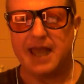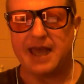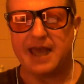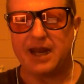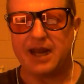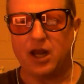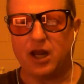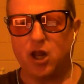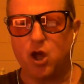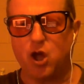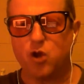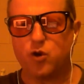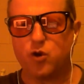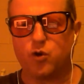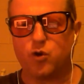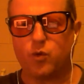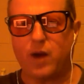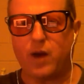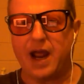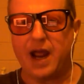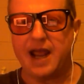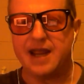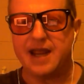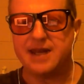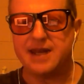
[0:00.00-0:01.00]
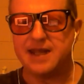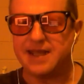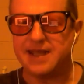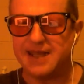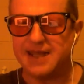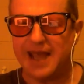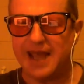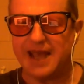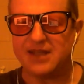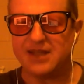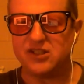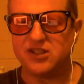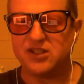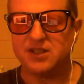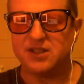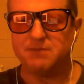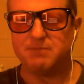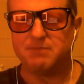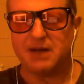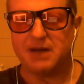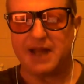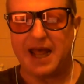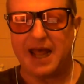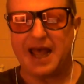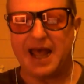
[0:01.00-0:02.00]
at a low grade, yes,
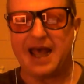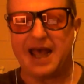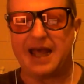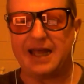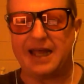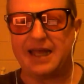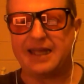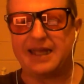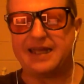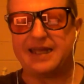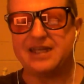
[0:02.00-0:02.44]
but are